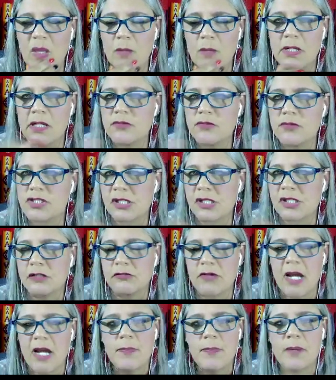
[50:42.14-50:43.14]
But I'm just going to
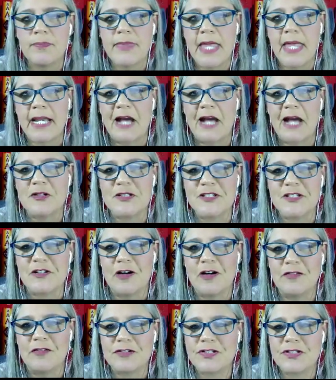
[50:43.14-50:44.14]
wrap up that housing
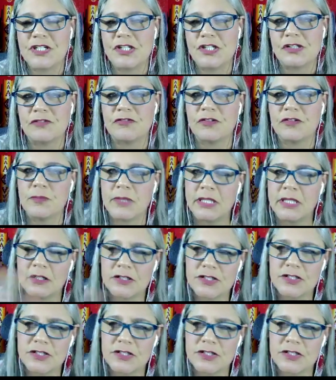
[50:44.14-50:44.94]
conversation from here.